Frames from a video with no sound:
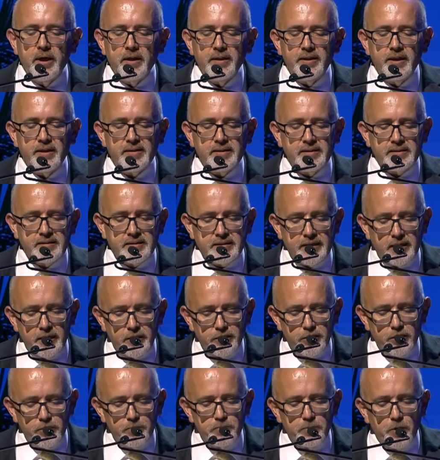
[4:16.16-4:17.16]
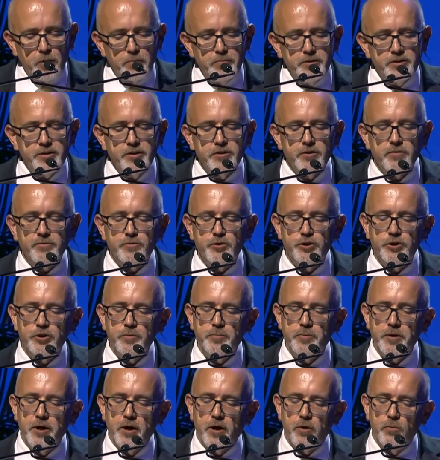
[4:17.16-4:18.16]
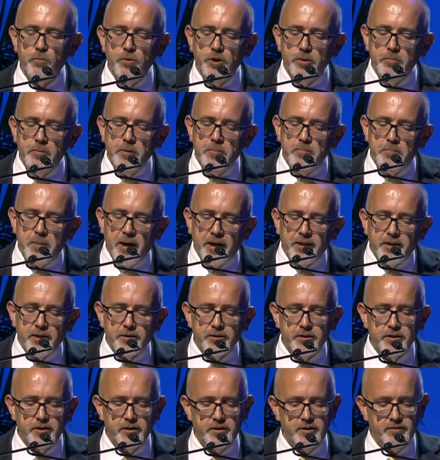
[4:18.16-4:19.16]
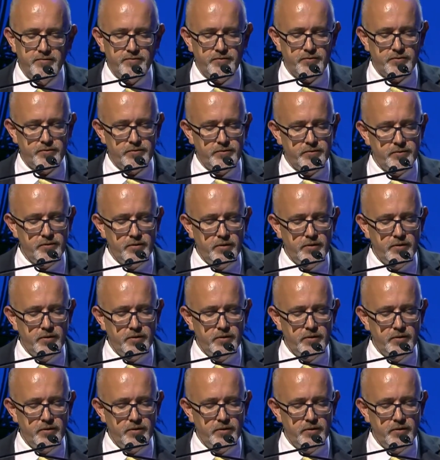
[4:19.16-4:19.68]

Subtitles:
that certain promises of GDPR will be better delivered.